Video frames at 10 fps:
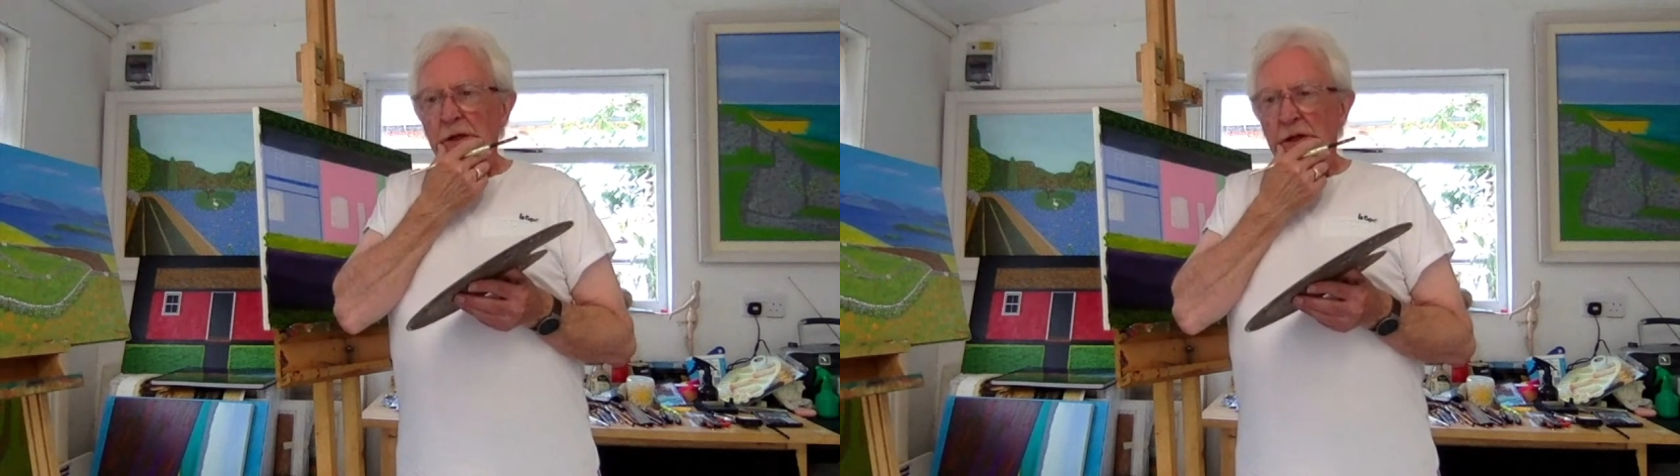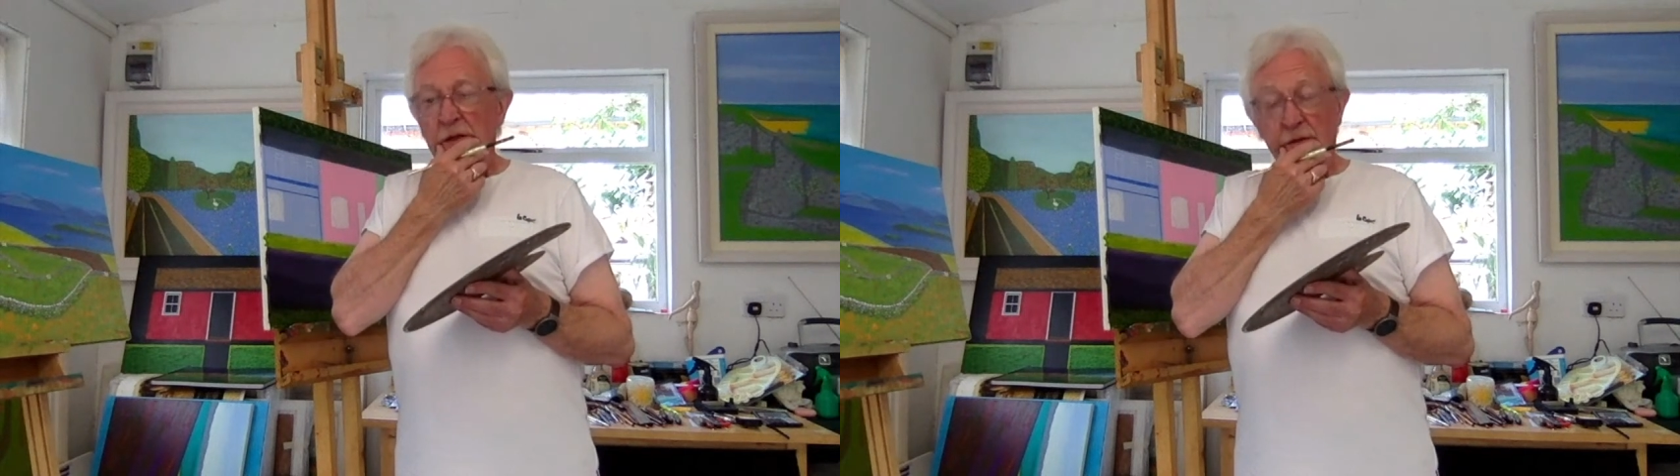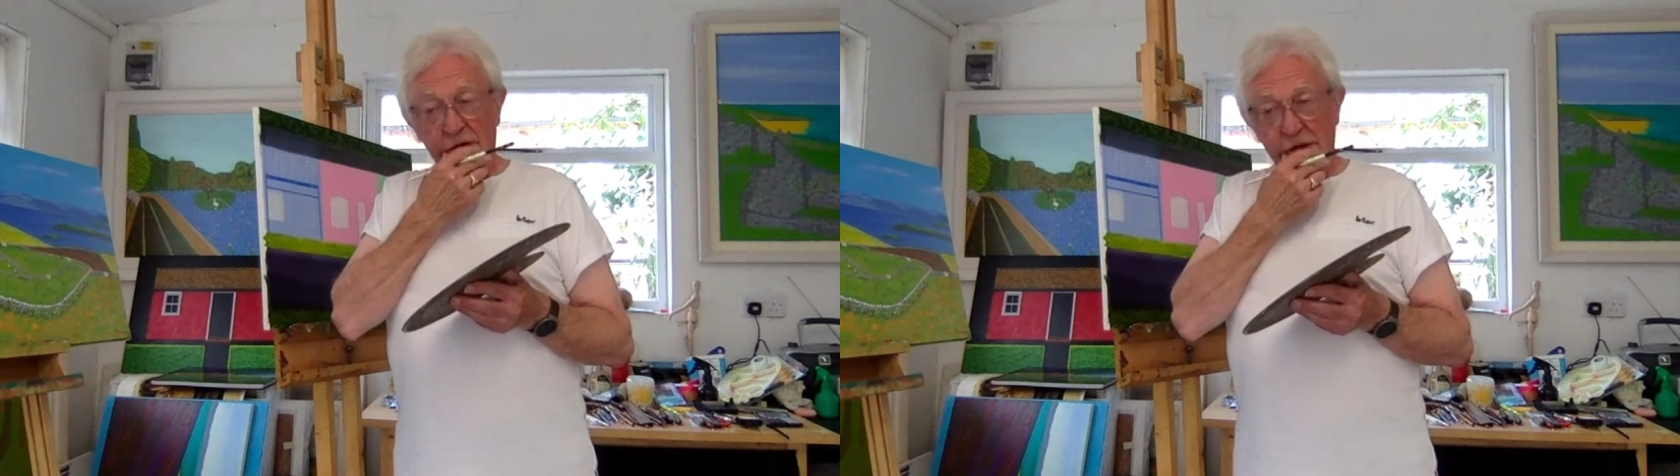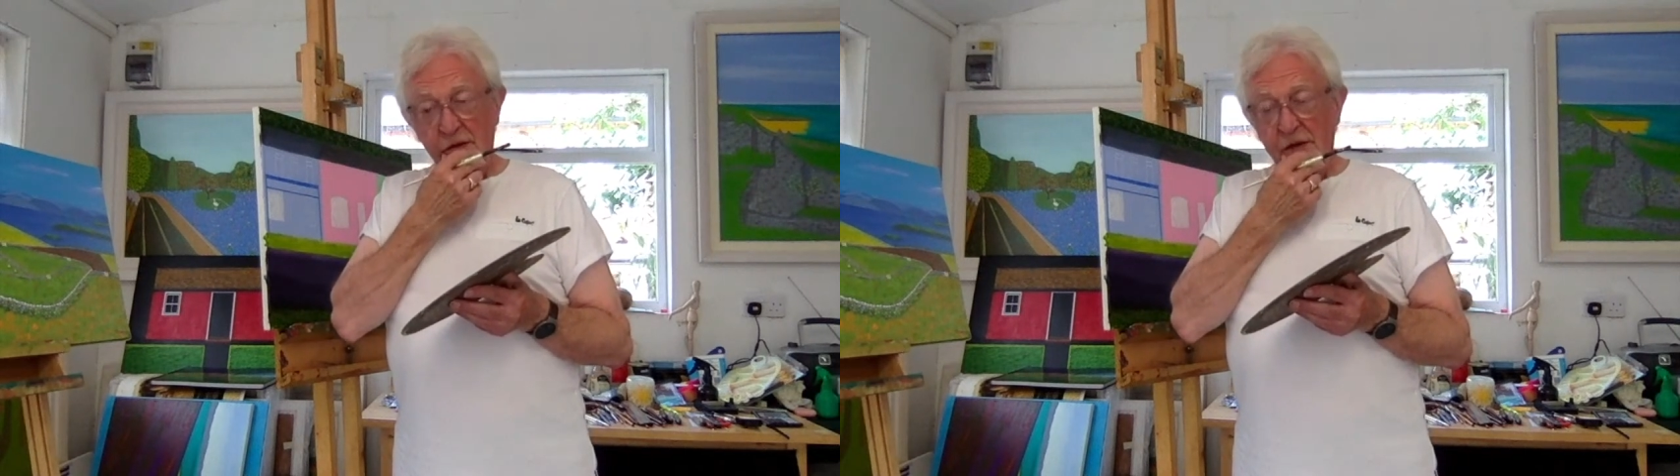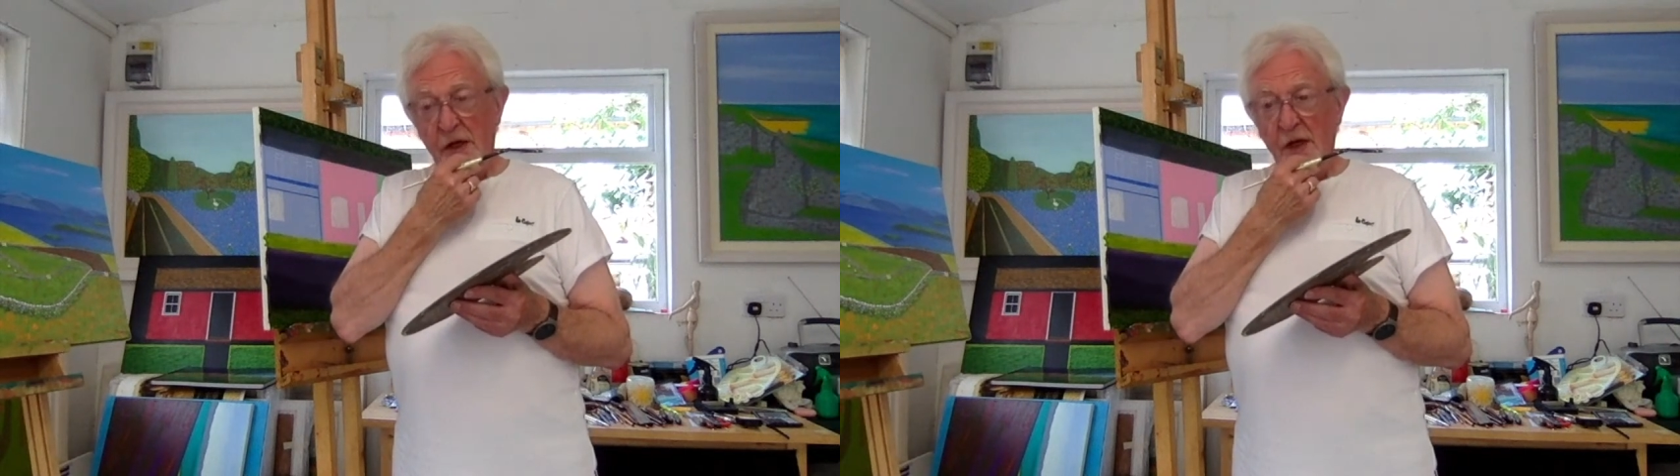On the 1st of
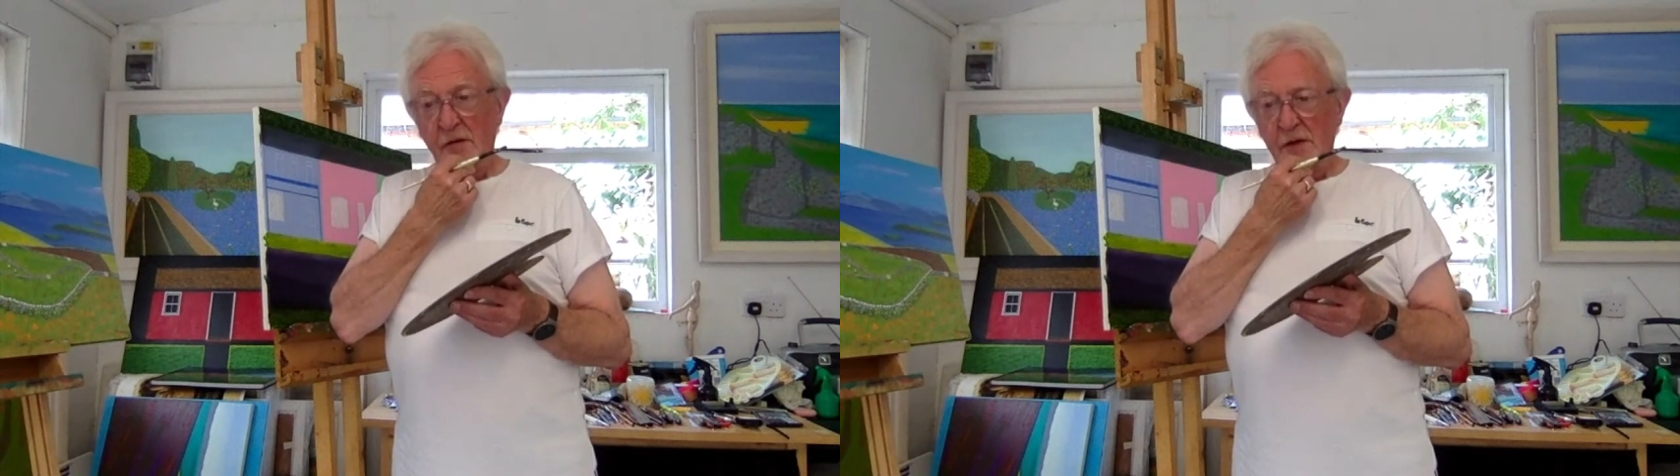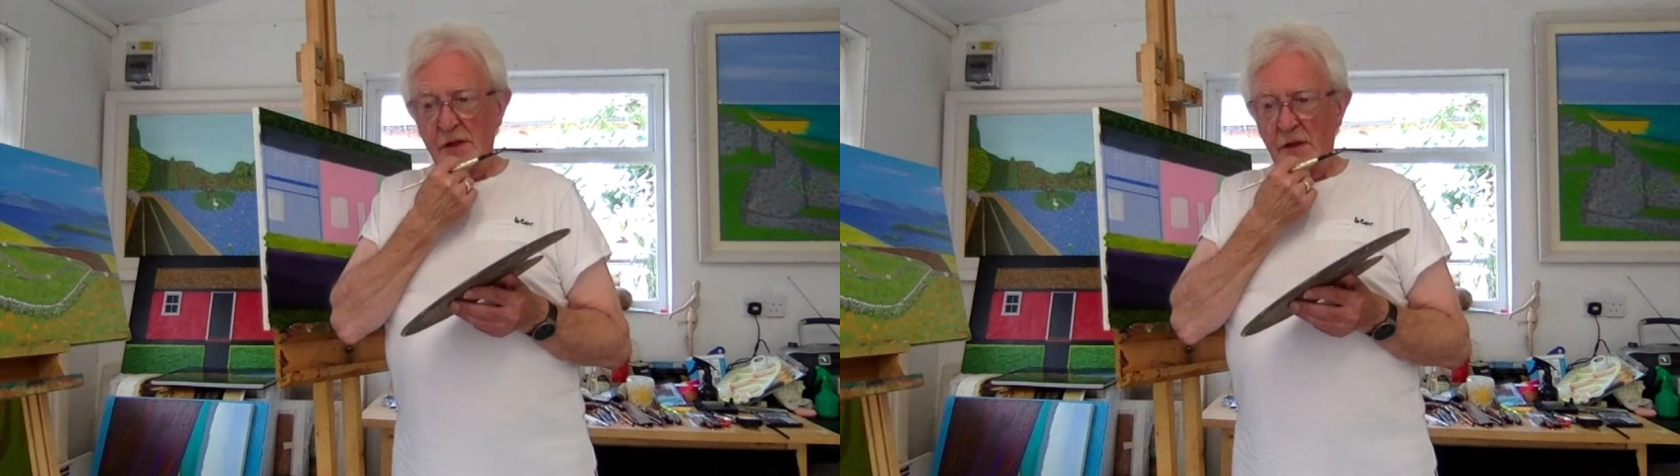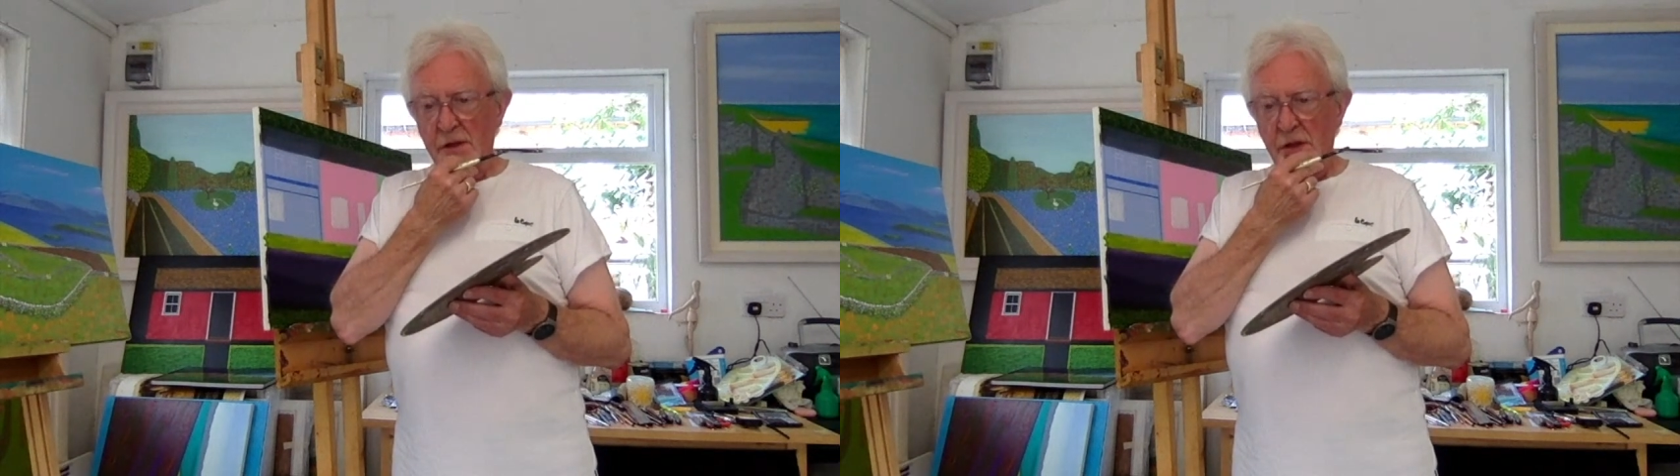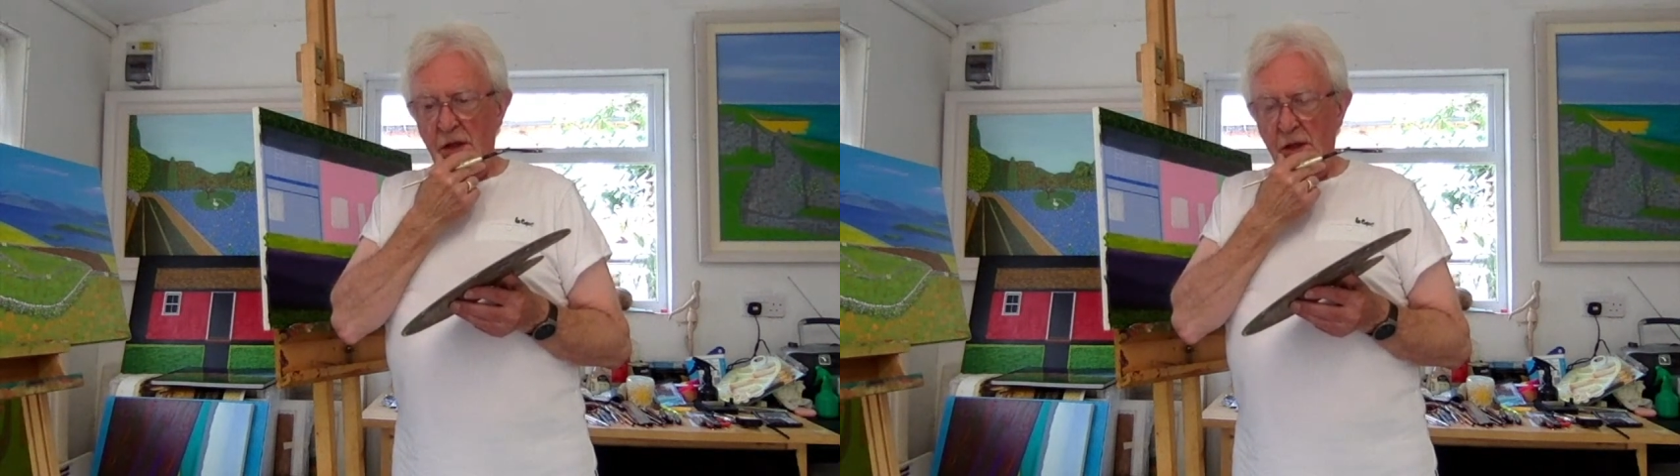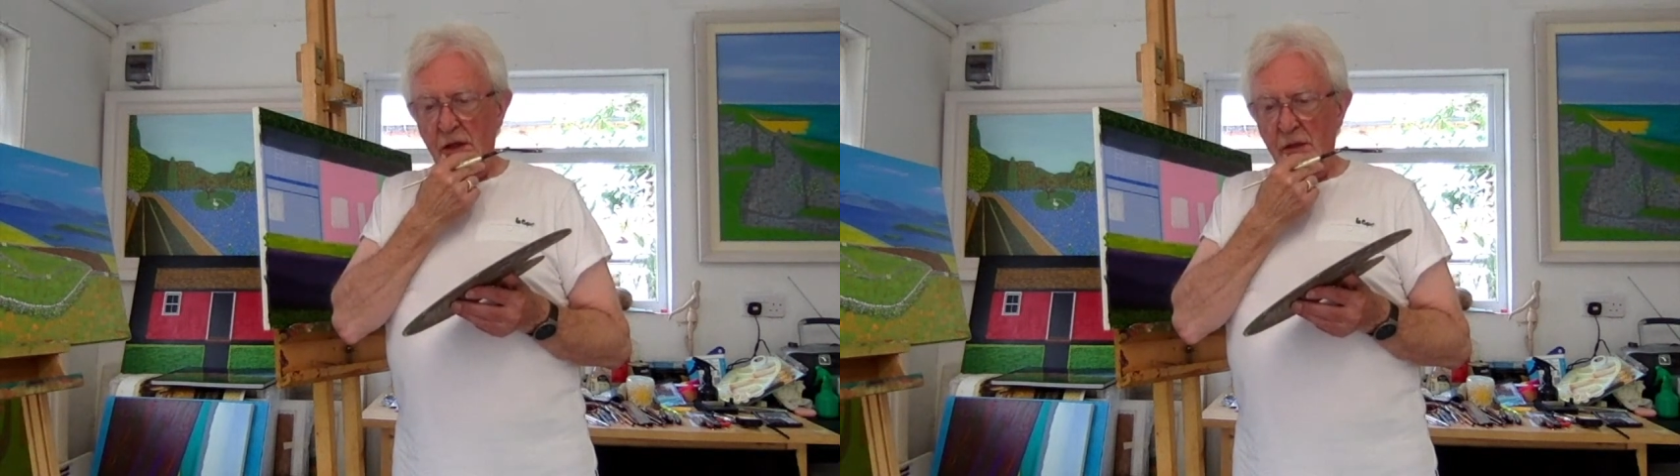January is our
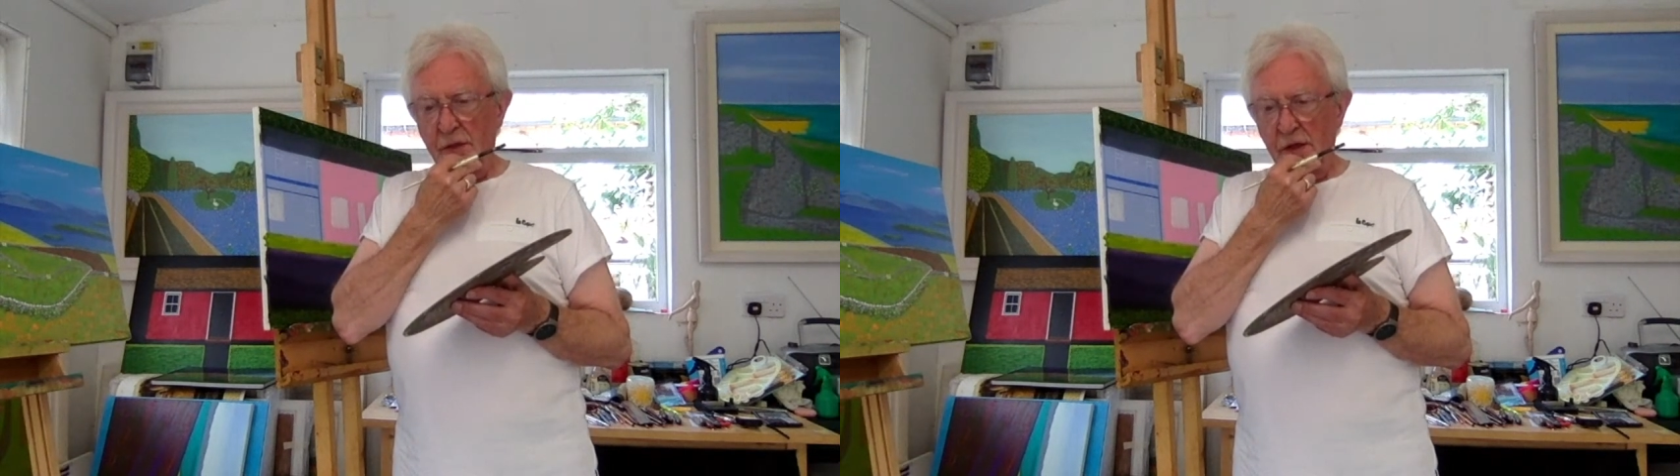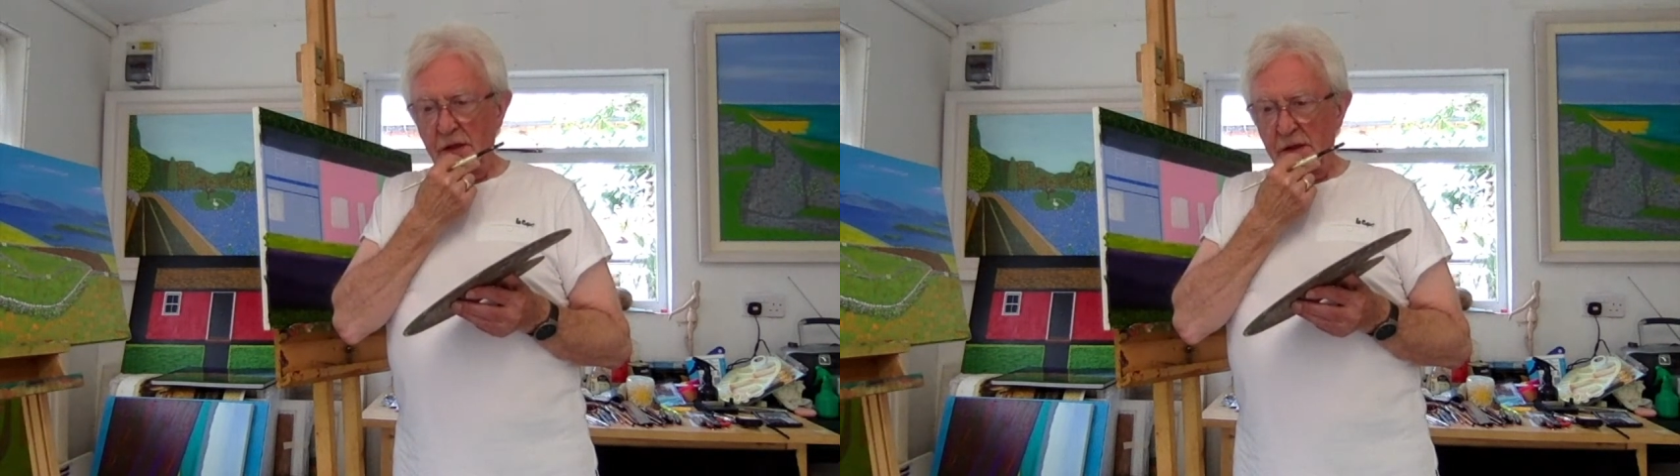target, but